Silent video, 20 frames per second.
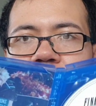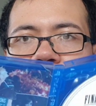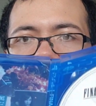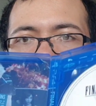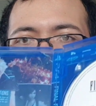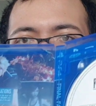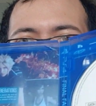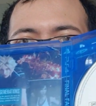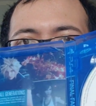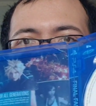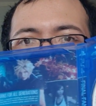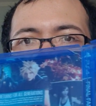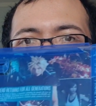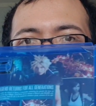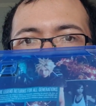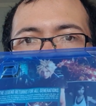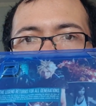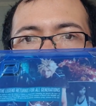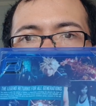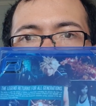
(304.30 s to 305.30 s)
here's the
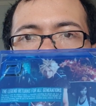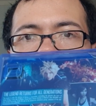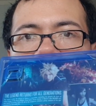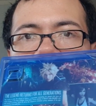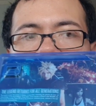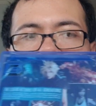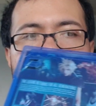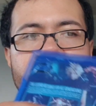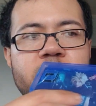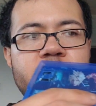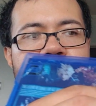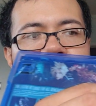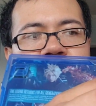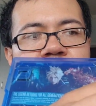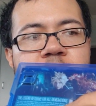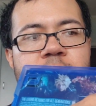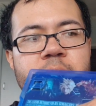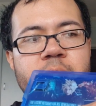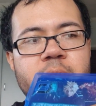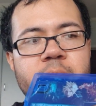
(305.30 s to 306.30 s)
2-disc
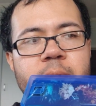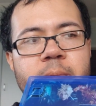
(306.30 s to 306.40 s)
set,